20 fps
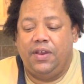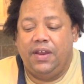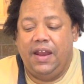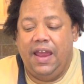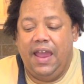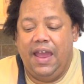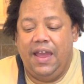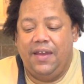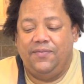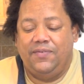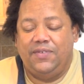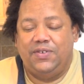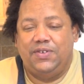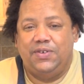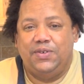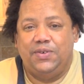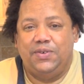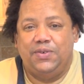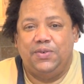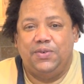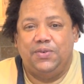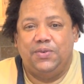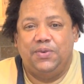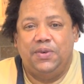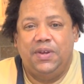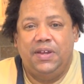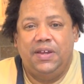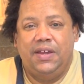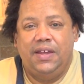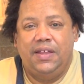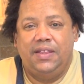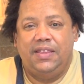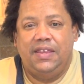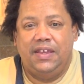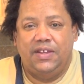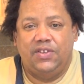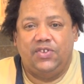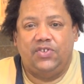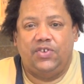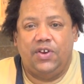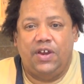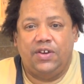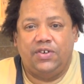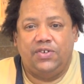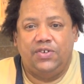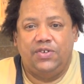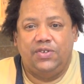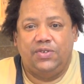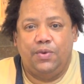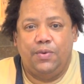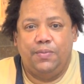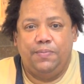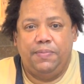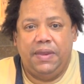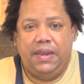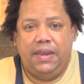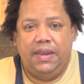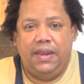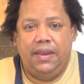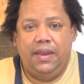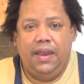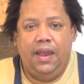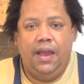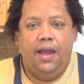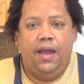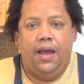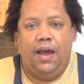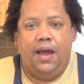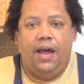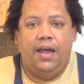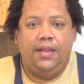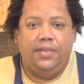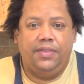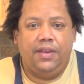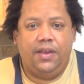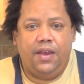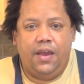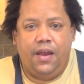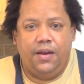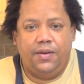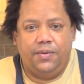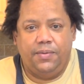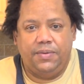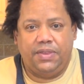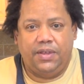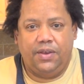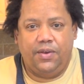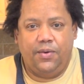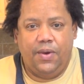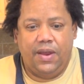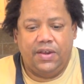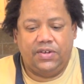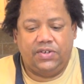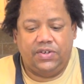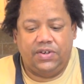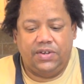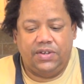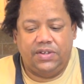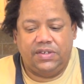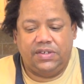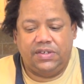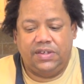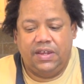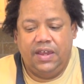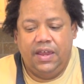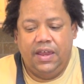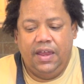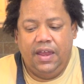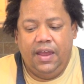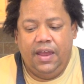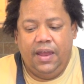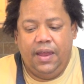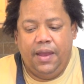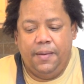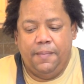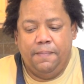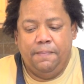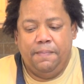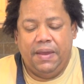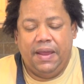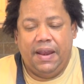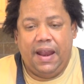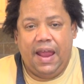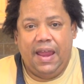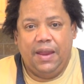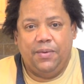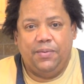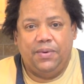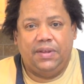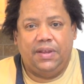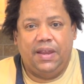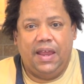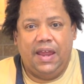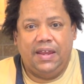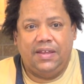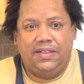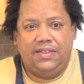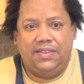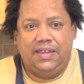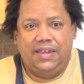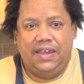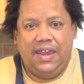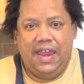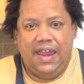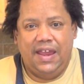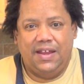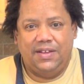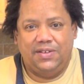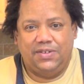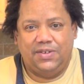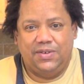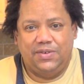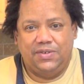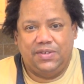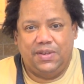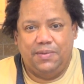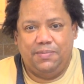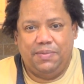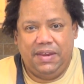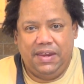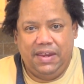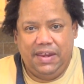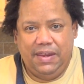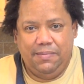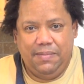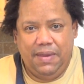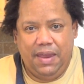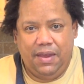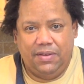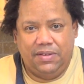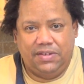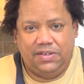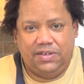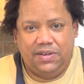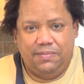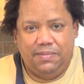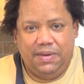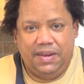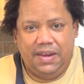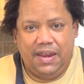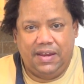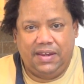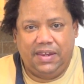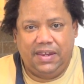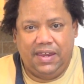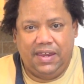going to have to, the instructions will be on the card with the questions, but I would like the answers to be emailed to me at